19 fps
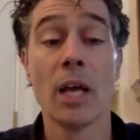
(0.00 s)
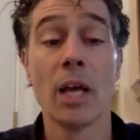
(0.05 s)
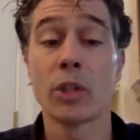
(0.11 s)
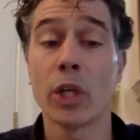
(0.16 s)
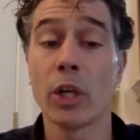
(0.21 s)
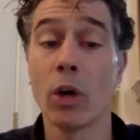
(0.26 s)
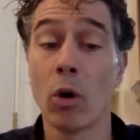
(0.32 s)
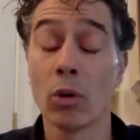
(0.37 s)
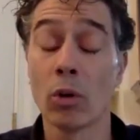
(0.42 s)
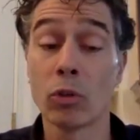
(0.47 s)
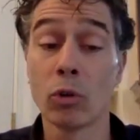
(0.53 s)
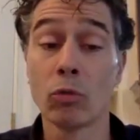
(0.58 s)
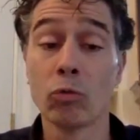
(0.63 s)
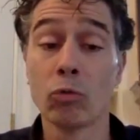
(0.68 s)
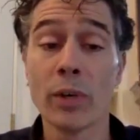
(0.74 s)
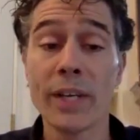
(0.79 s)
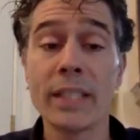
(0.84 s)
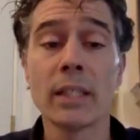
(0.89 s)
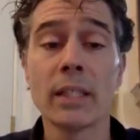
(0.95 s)
She also
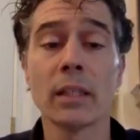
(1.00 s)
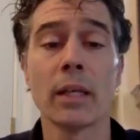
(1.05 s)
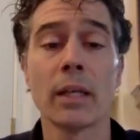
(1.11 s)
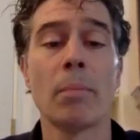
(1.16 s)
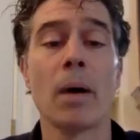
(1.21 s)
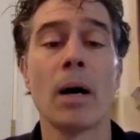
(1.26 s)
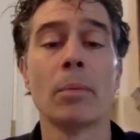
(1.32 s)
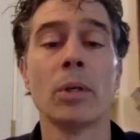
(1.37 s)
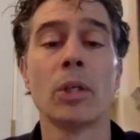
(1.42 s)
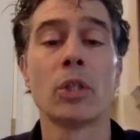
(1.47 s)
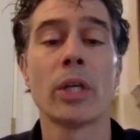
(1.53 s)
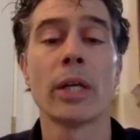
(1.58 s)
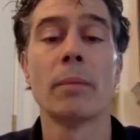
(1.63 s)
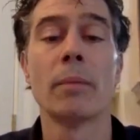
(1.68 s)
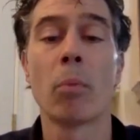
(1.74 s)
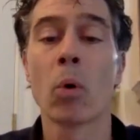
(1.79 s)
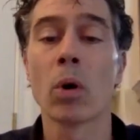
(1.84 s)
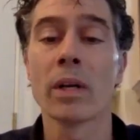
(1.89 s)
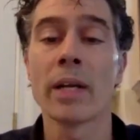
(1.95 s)
recently published an
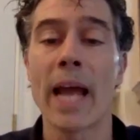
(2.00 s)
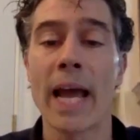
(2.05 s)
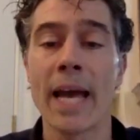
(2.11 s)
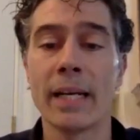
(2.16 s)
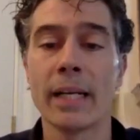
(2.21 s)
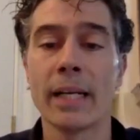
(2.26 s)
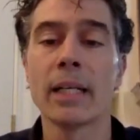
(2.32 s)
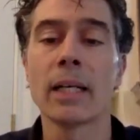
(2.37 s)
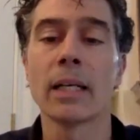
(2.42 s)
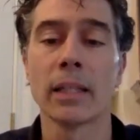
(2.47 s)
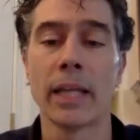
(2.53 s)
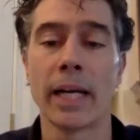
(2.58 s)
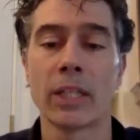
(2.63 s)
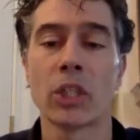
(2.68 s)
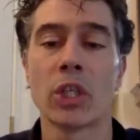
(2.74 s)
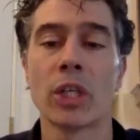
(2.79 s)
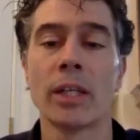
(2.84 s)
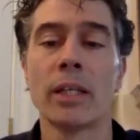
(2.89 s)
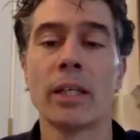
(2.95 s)
important edited
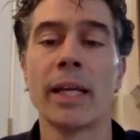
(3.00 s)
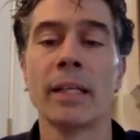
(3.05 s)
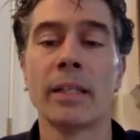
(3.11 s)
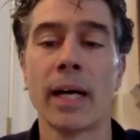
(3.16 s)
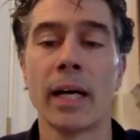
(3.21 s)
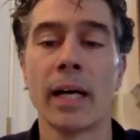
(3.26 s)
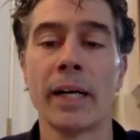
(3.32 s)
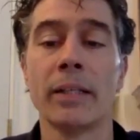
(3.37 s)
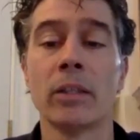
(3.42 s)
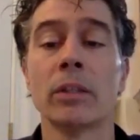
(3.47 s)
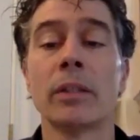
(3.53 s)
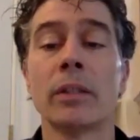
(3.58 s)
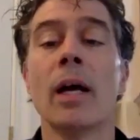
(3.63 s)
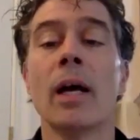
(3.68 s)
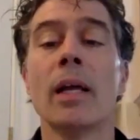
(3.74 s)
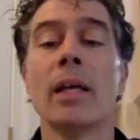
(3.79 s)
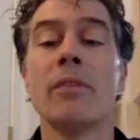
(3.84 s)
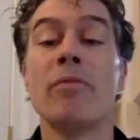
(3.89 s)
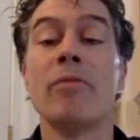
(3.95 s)
collection entitled
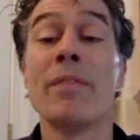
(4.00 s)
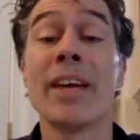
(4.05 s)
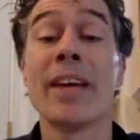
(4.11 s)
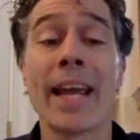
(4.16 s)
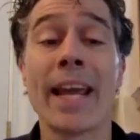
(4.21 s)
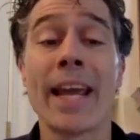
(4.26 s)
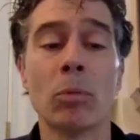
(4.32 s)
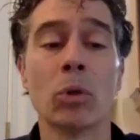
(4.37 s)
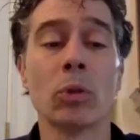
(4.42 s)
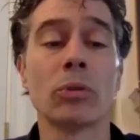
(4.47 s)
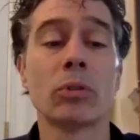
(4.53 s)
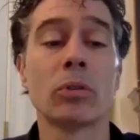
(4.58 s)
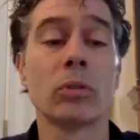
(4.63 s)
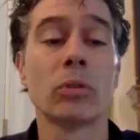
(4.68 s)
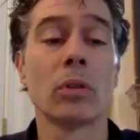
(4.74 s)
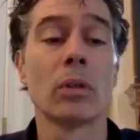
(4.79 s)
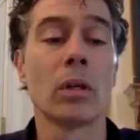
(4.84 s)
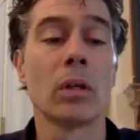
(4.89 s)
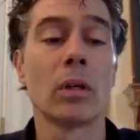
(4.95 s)
Viveremos,
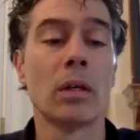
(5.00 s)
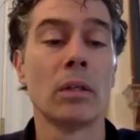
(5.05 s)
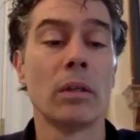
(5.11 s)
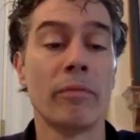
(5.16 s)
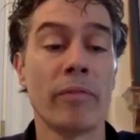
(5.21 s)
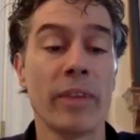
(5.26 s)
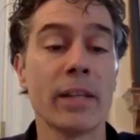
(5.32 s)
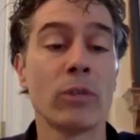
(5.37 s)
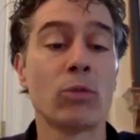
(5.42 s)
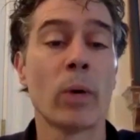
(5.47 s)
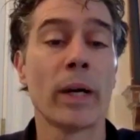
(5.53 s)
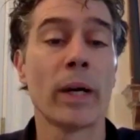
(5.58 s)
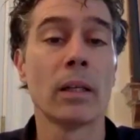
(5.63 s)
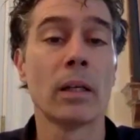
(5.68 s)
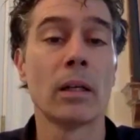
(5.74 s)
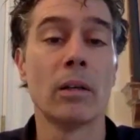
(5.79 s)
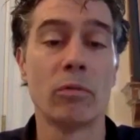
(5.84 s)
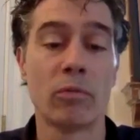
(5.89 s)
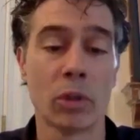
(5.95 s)

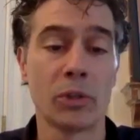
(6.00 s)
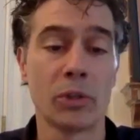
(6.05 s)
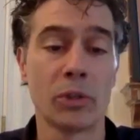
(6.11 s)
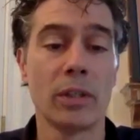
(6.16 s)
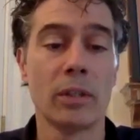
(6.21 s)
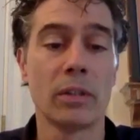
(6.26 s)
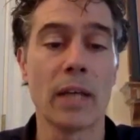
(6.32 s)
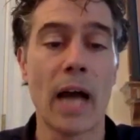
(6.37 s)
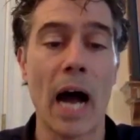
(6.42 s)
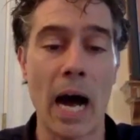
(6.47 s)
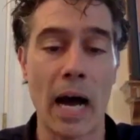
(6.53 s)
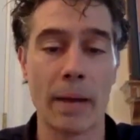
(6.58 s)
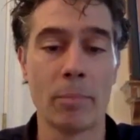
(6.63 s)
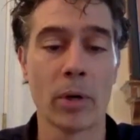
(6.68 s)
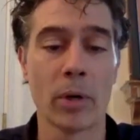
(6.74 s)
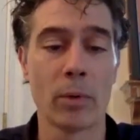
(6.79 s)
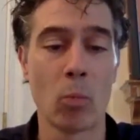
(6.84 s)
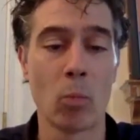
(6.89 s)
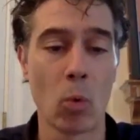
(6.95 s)
Venezuela versus
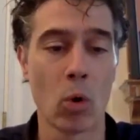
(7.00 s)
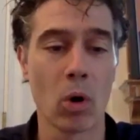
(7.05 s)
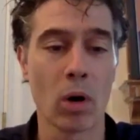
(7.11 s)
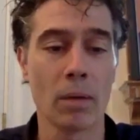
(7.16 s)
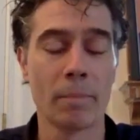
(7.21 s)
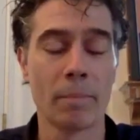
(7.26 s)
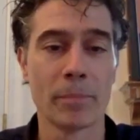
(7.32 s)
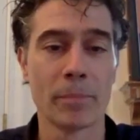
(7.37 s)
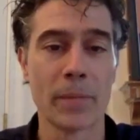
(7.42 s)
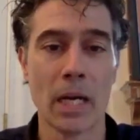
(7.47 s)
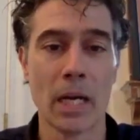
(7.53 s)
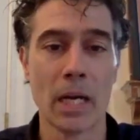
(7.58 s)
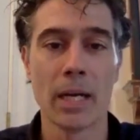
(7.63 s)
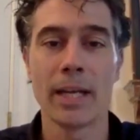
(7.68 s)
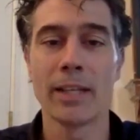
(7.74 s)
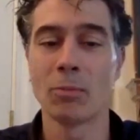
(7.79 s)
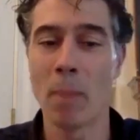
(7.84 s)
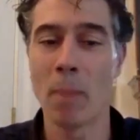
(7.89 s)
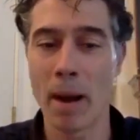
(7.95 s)
Hybrid War.
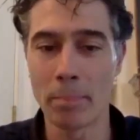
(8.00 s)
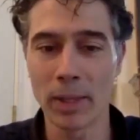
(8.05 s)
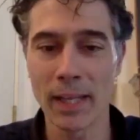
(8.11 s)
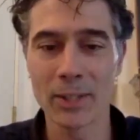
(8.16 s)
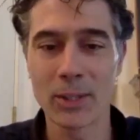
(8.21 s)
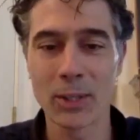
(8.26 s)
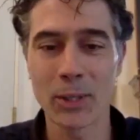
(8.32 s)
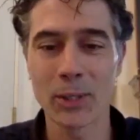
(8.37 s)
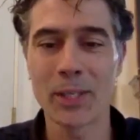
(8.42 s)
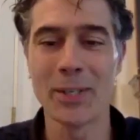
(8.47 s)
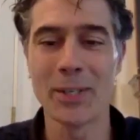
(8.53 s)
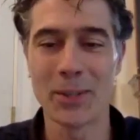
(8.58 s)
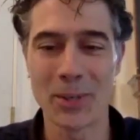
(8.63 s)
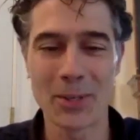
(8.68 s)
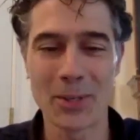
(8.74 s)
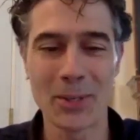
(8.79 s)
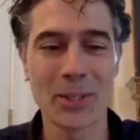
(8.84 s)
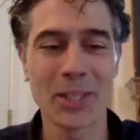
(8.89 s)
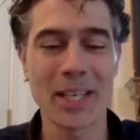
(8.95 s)
It's my pleasure to
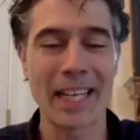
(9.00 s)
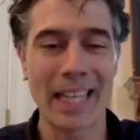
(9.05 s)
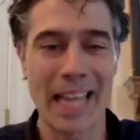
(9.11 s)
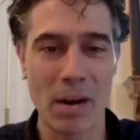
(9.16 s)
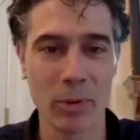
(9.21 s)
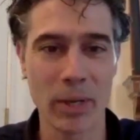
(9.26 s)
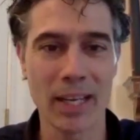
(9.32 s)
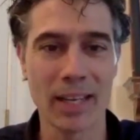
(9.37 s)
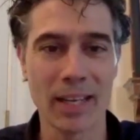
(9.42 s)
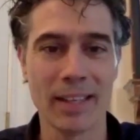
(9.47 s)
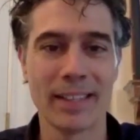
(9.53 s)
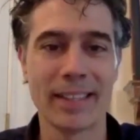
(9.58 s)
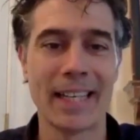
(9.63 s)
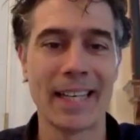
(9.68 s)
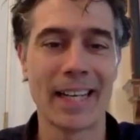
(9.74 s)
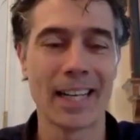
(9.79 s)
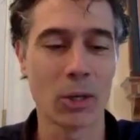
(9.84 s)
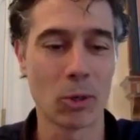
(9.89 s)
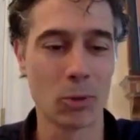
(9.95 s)
introduce Claudia de
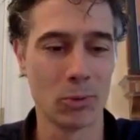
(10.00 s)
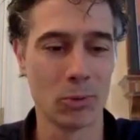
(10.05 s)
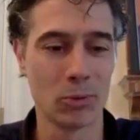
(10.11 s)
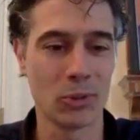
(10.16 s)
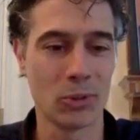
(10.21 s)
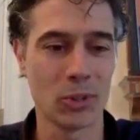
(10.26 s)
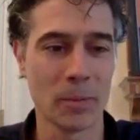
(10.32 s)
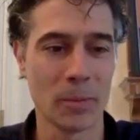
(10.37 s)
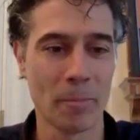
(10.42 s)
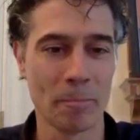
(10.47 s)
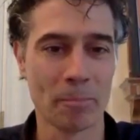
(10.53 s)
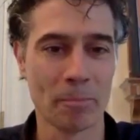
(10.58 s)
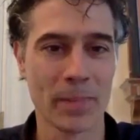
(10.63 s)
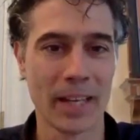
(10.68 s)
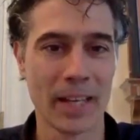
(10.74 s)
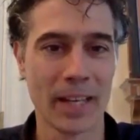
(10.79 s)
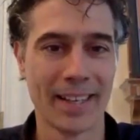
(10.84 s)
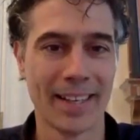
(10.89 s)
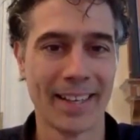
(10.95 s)
la Cruz.
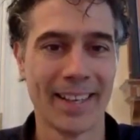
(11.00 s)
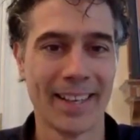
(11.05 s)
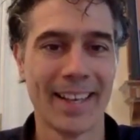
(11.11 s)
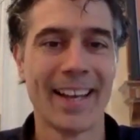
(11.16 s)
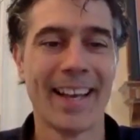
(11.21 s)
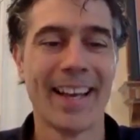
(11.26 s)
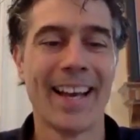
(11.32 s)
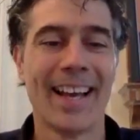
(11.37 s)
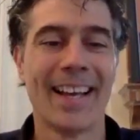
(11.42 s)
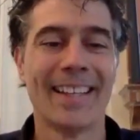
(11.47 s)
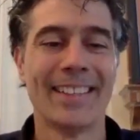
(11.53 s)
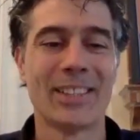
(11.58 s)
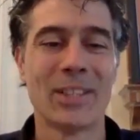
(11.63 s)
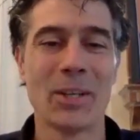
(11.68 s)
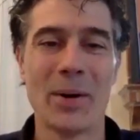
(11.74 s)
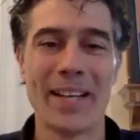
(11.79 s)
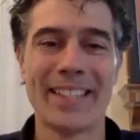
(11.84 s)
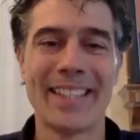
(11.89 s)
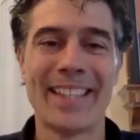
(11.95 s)
Thank
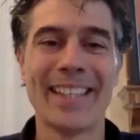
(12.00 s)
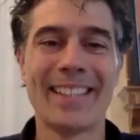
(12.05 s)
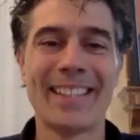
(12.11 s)
so you so the,